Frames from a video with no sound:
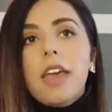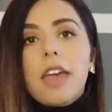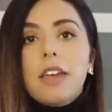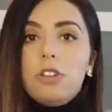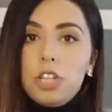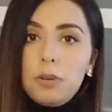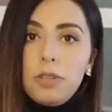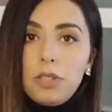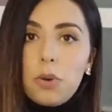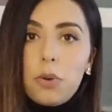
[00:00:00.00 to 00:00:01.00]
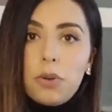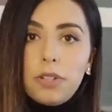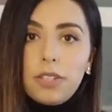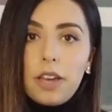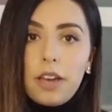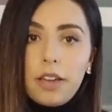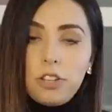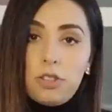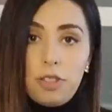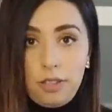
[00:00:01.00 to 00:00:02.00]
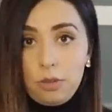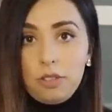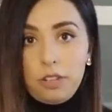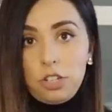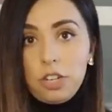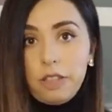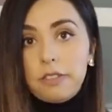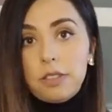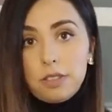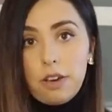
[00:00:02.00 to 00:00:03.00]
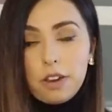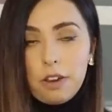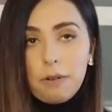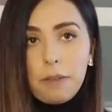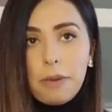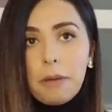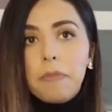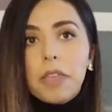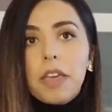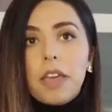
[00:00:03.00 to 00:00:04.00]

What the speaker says: And she was told, that she lives in Saudi Arabia,